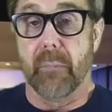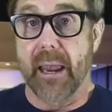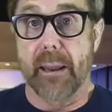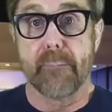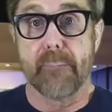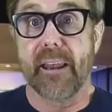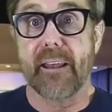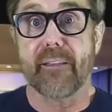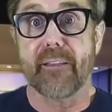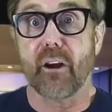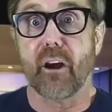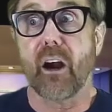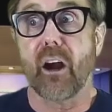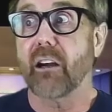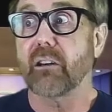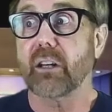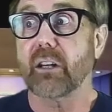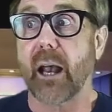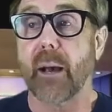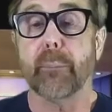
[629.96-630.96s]
maybe there
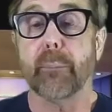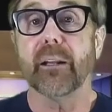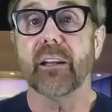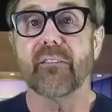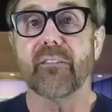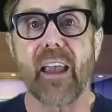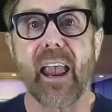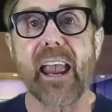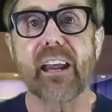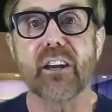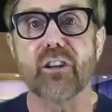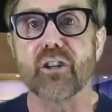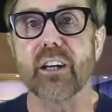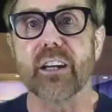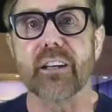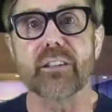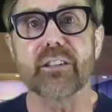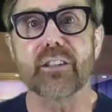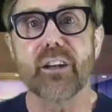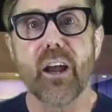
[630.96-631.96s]
are a couple of
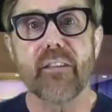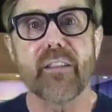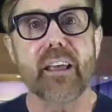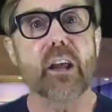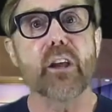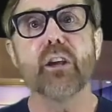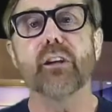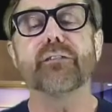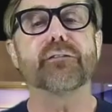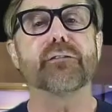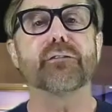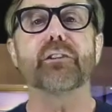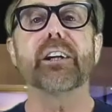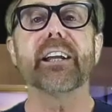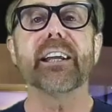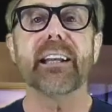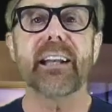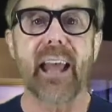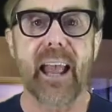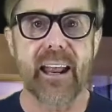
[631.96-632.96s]
agents that you're
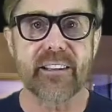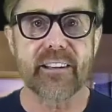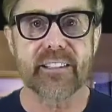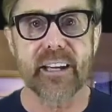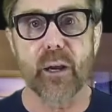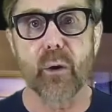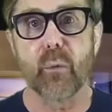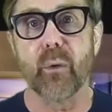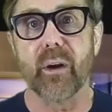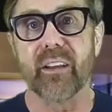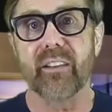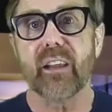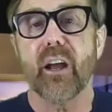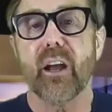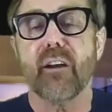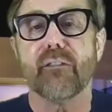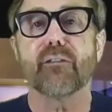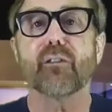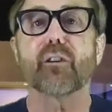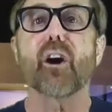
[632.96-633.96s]
freelancing
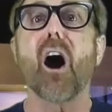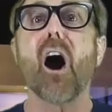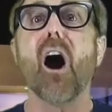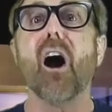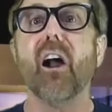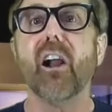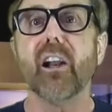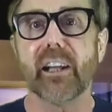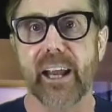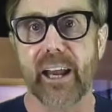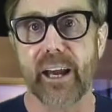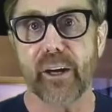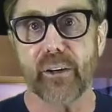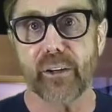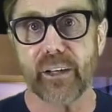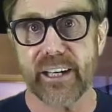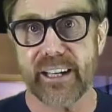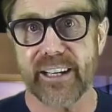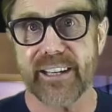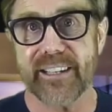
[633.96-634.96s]
with for all
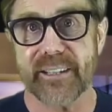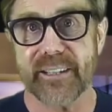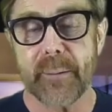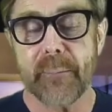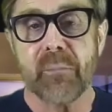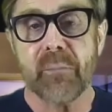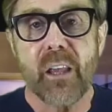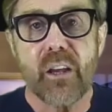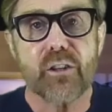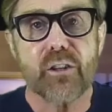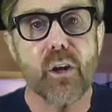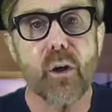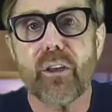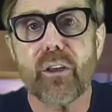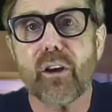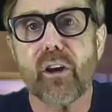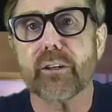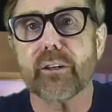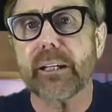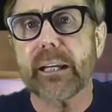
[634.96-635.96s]
areas.
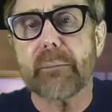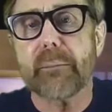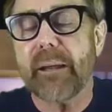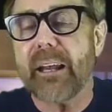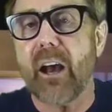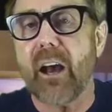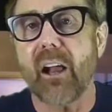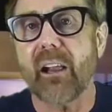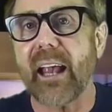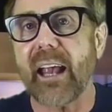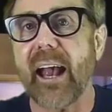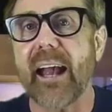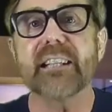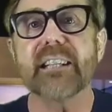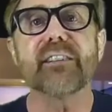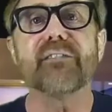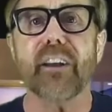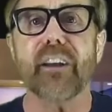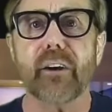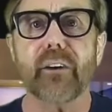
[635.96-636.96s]
So there can be all
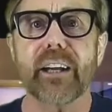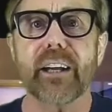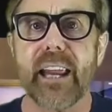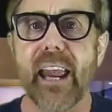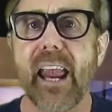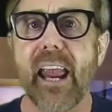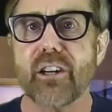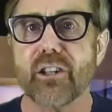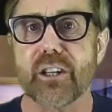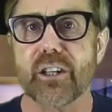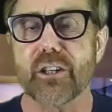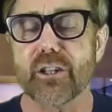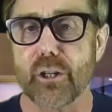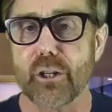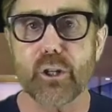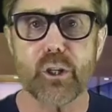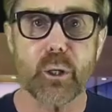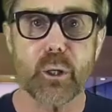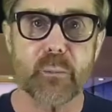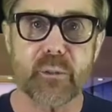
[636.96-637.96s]
kinds of
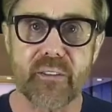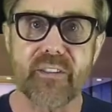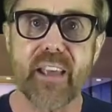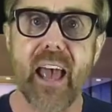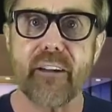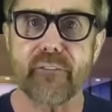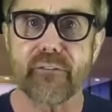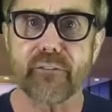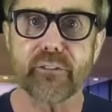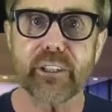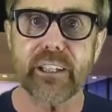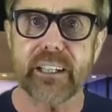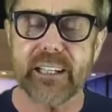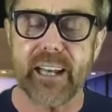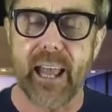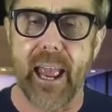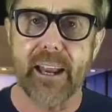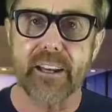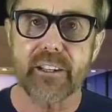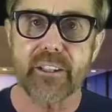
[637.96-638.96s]
variations in terms of that
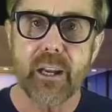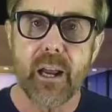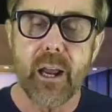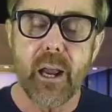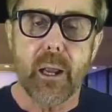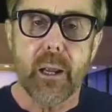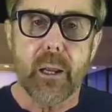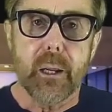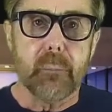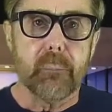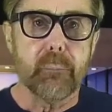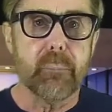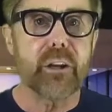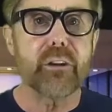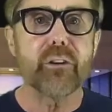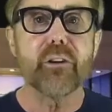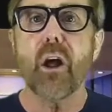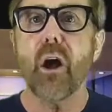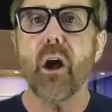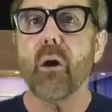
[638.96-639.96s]
freelance.
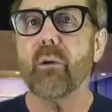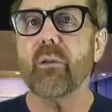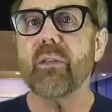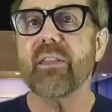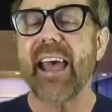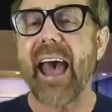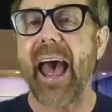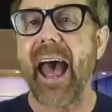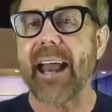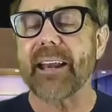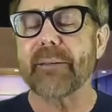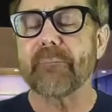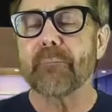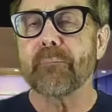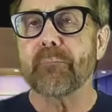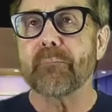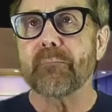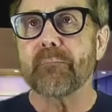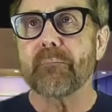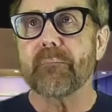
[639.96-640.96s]
But know that,
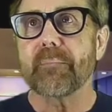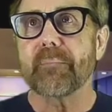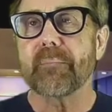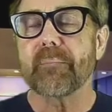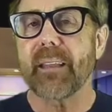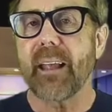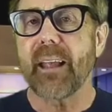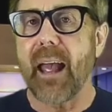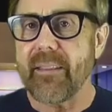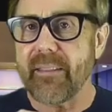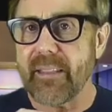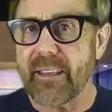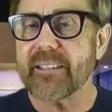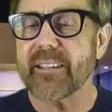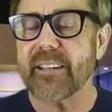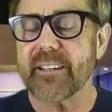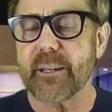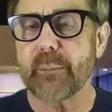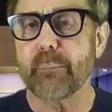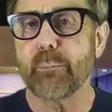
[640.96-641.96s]
and
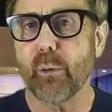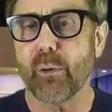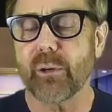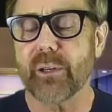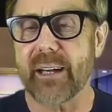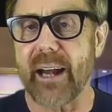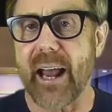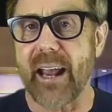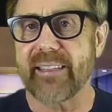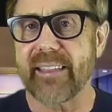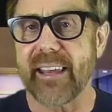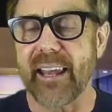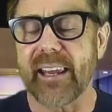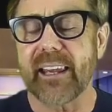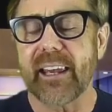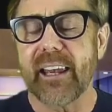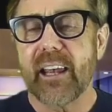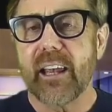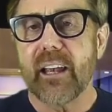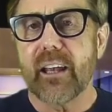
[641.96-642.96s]
this is important, I
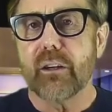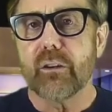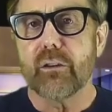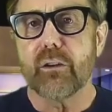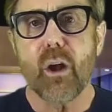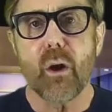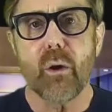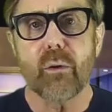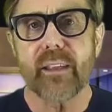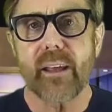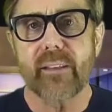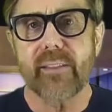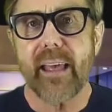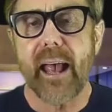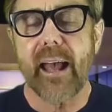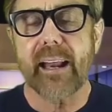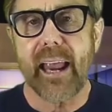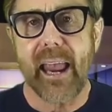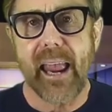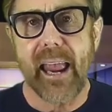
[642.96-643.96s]
think, know that
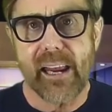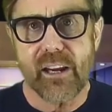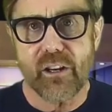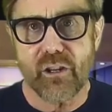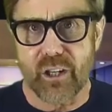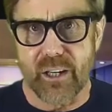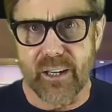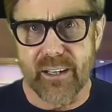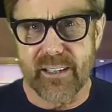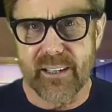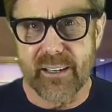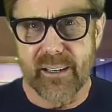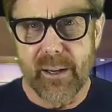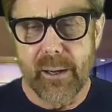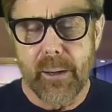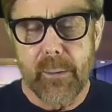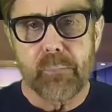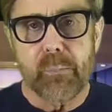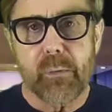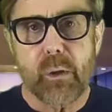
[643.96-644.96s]
that agent